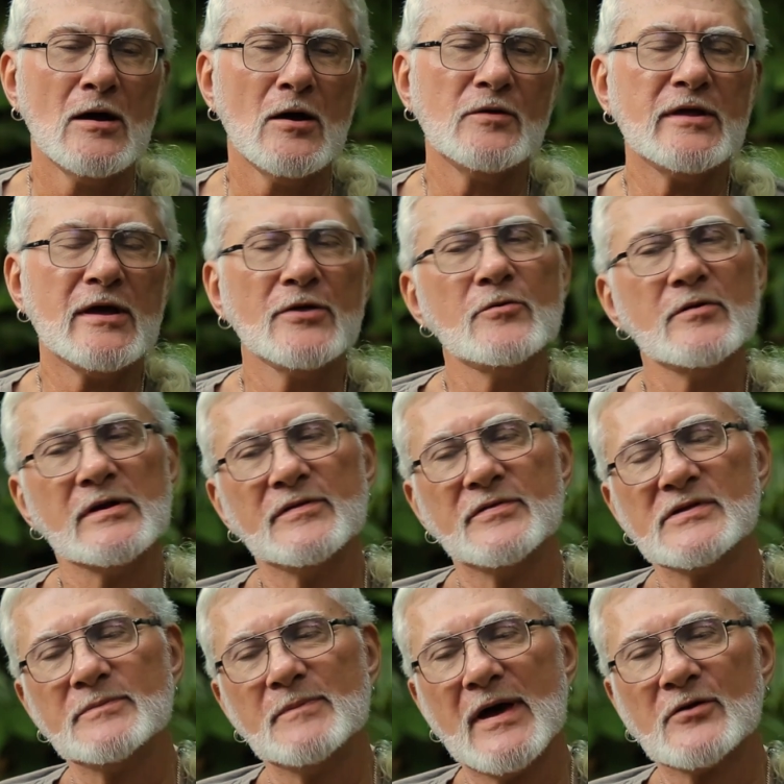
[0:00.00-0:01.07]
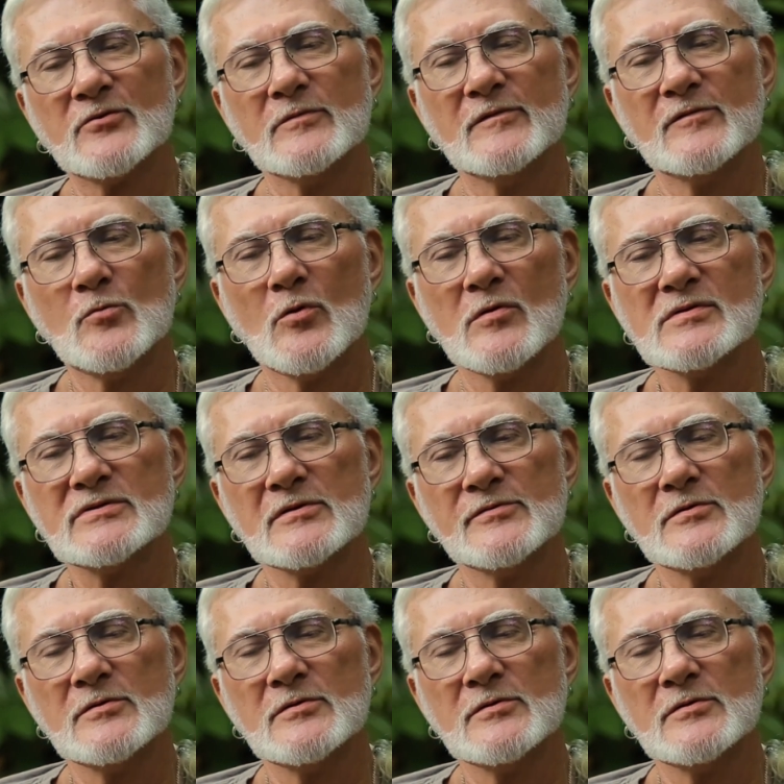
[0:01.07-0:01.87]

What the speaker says: On the other end of the spectrum, of course,